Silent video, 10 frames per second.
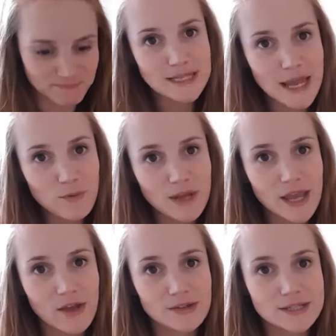Today we're
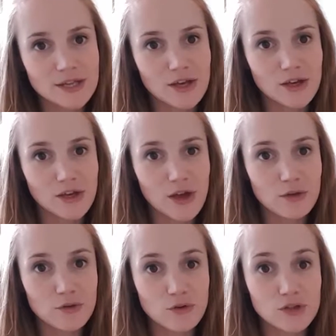going to go
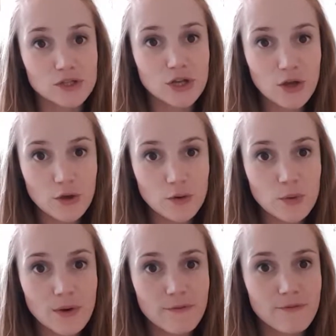through the
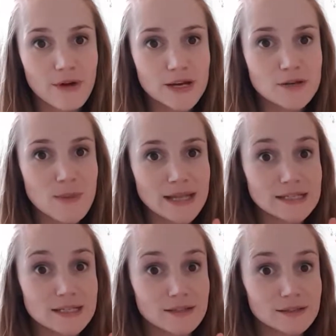two
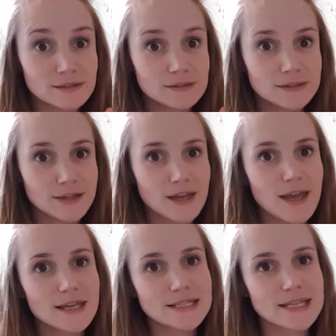fundamental
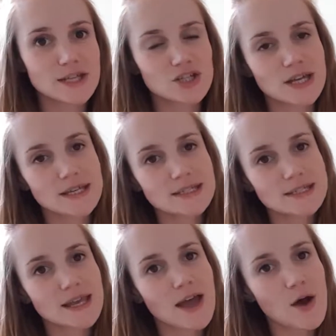
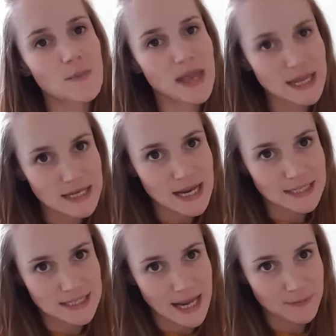stitches in
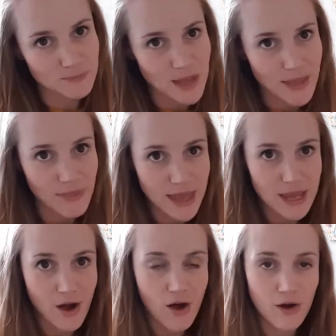knitting, and
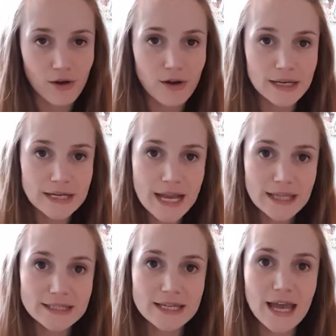they are
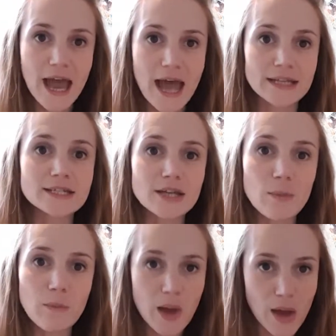knit and
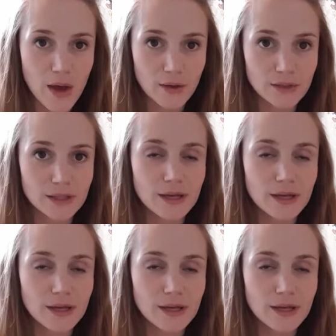purl.